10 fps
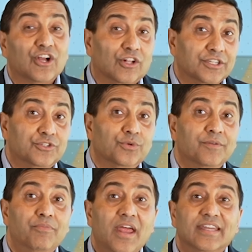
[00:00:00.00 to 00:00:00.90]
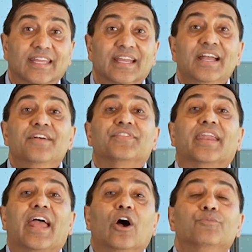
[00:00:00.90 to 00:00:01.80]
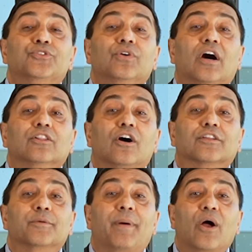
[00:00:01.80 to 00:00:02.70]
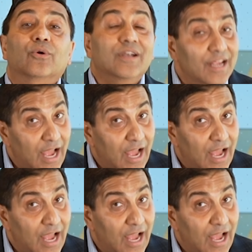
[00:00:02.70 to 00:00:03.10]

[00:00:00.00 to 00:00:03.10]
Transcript: called intuitive branding that helps you unlock the power